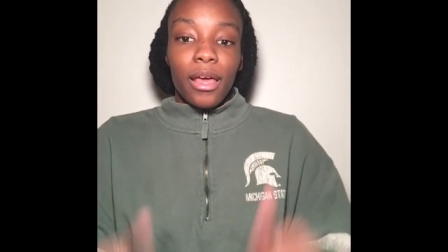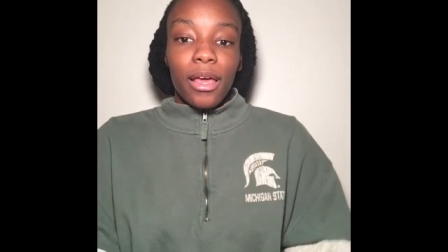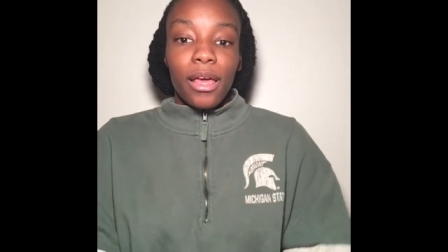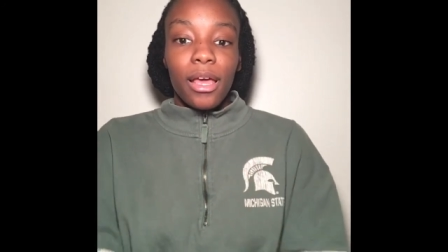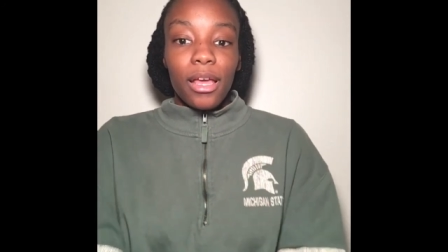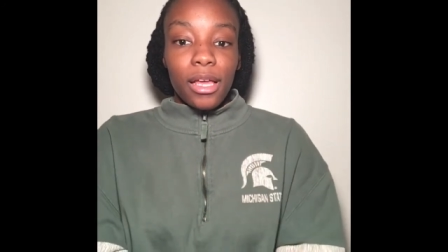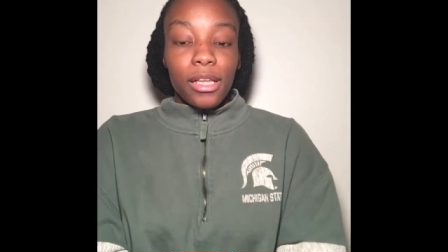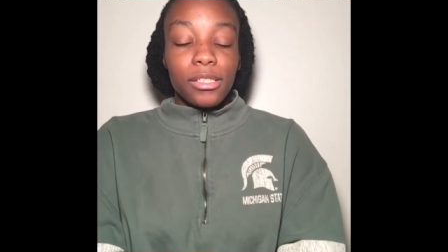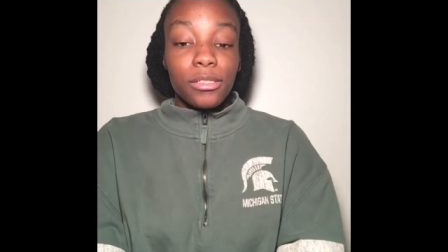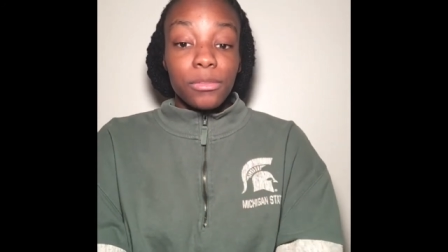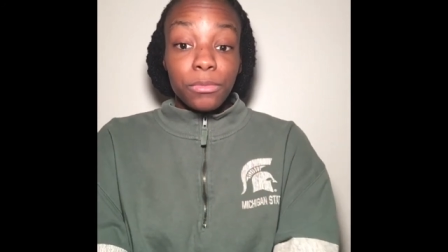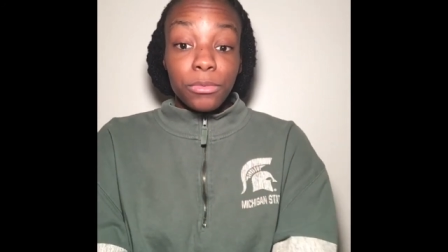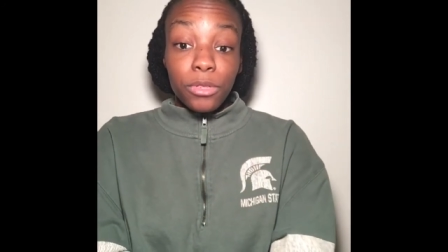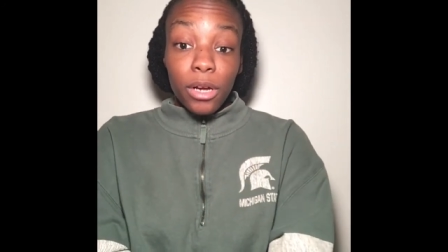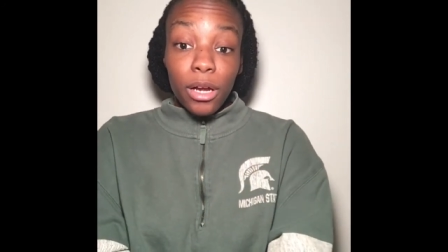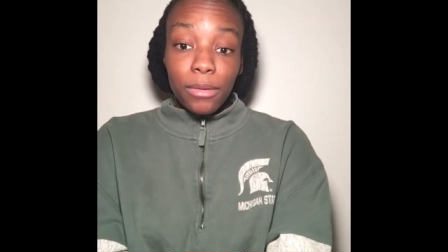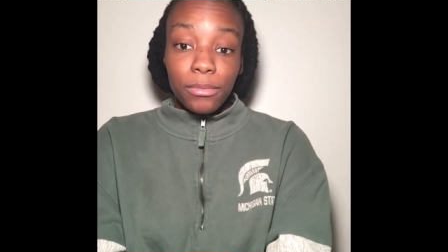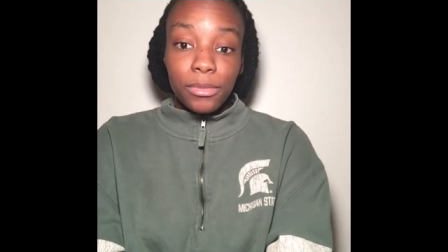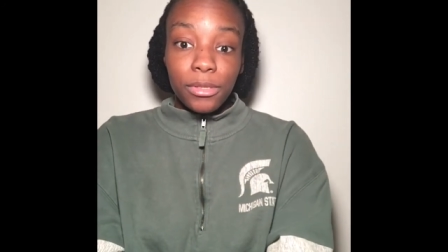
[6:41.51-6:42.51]
and
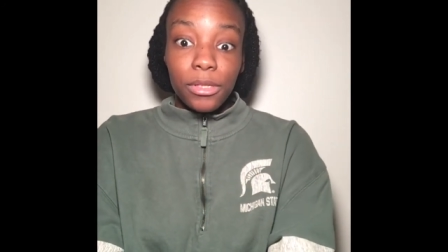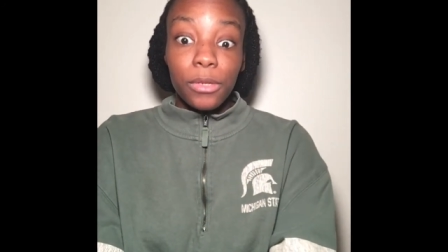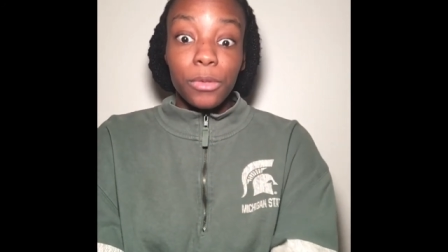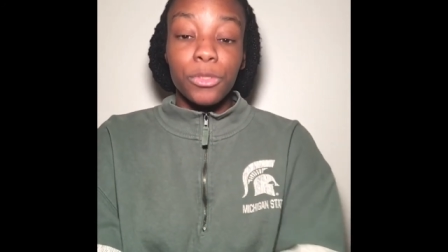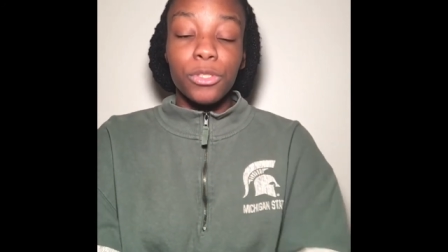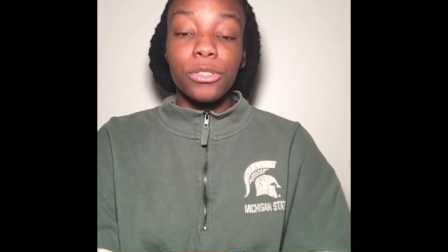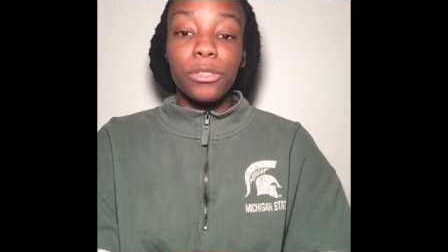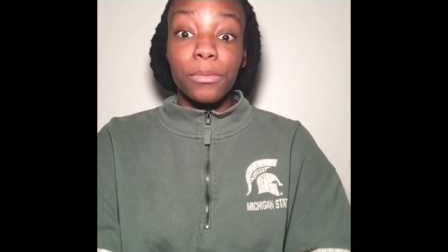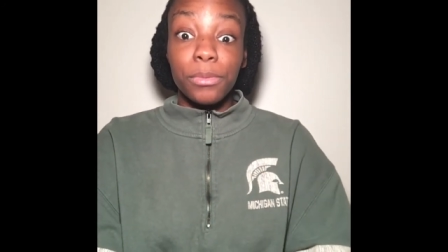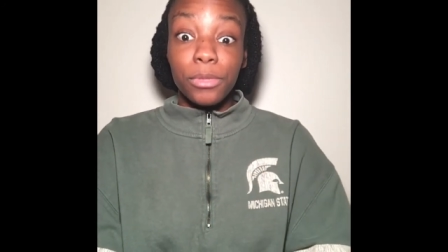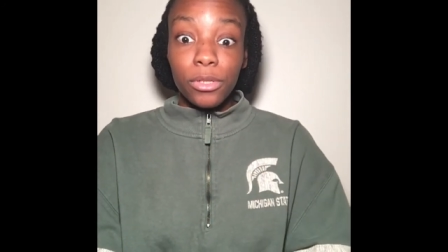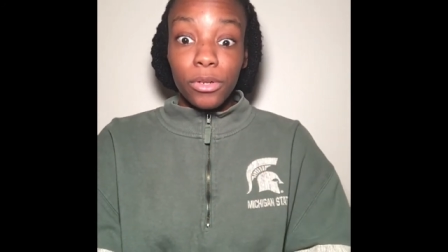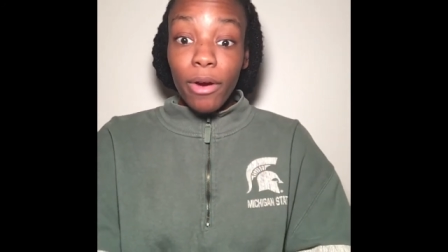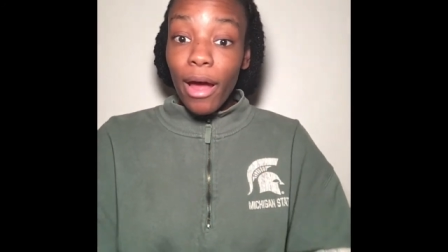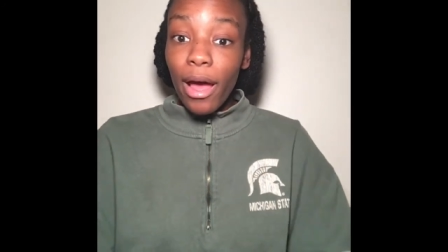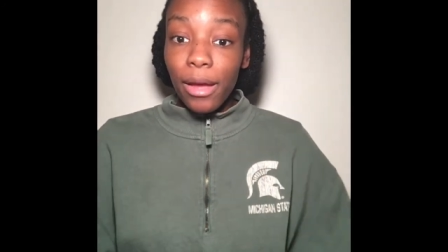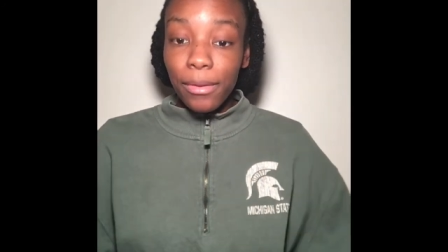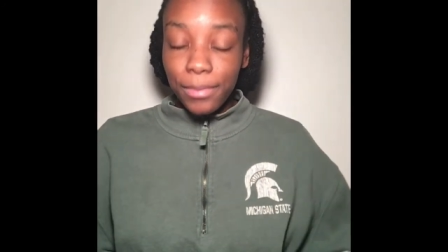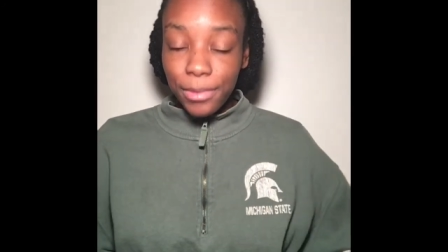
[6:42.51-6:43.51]

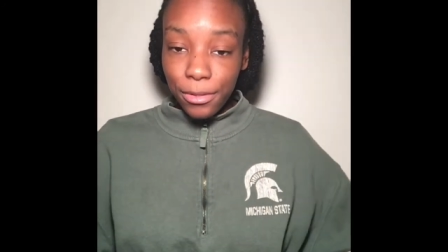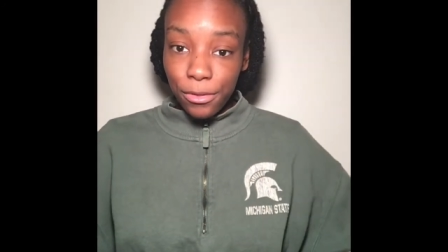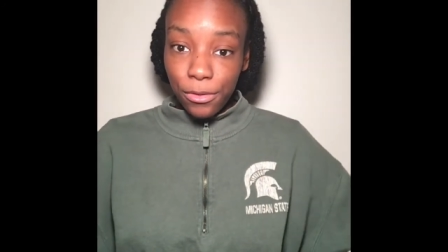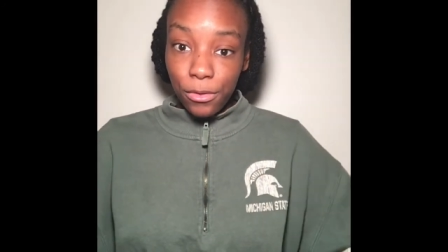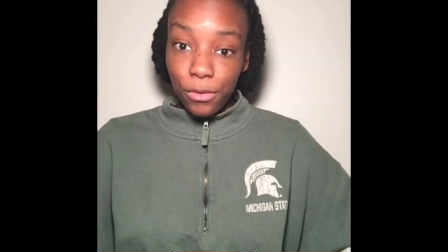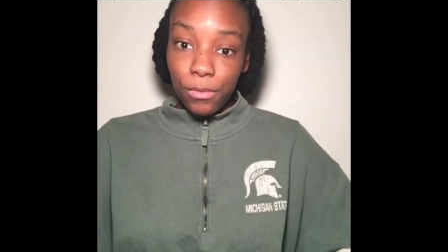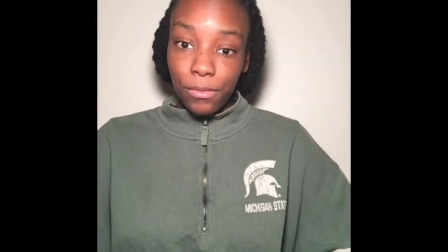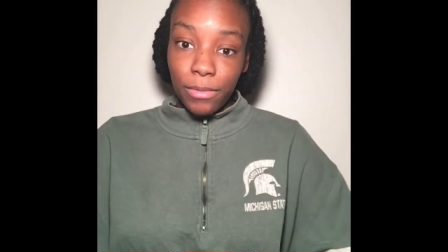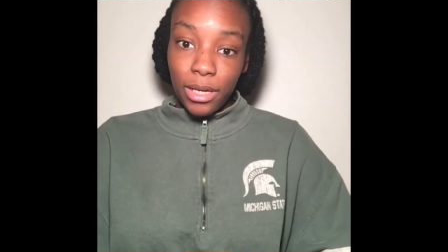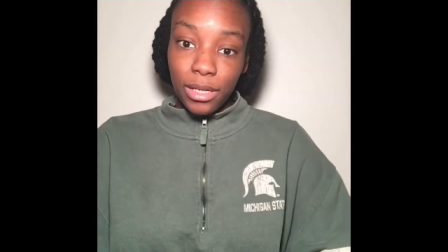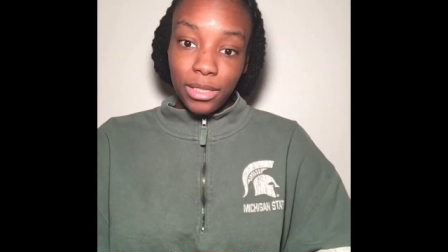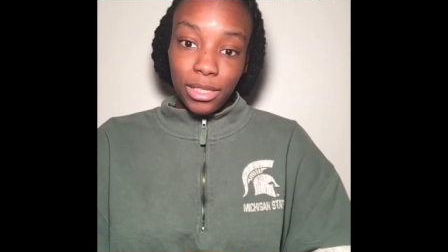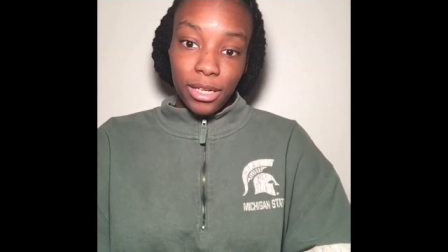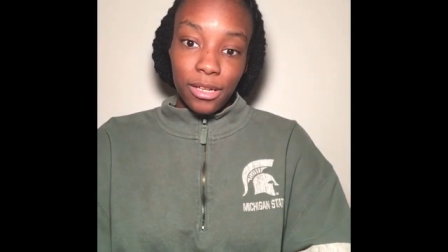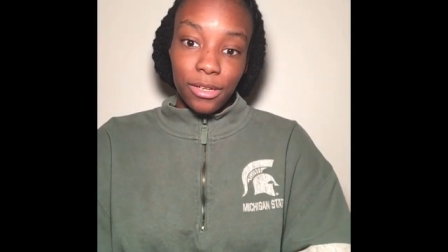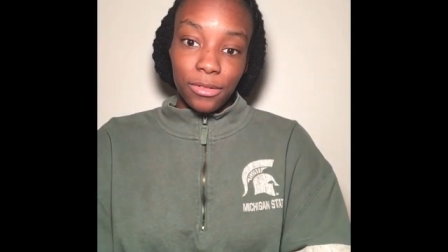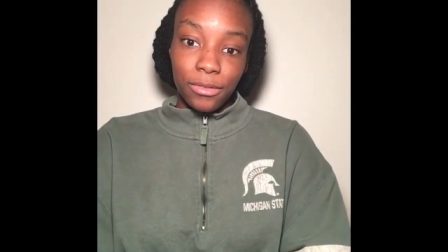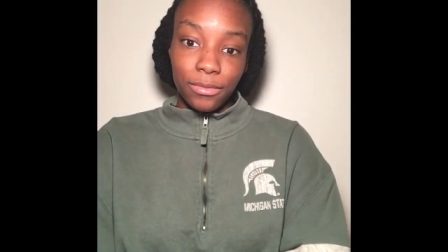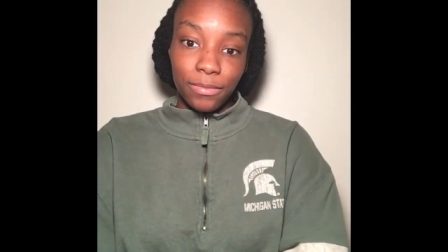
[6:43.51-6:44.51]
subscribe to my
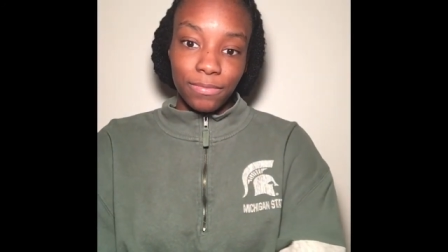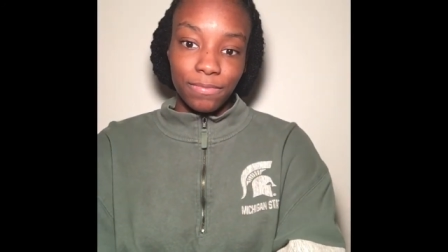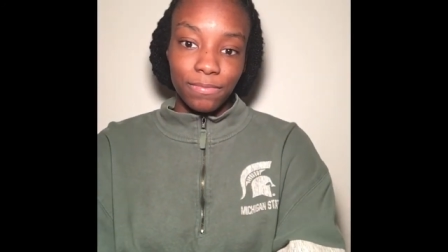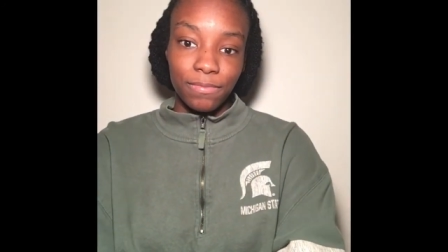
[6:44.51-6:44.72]
channel.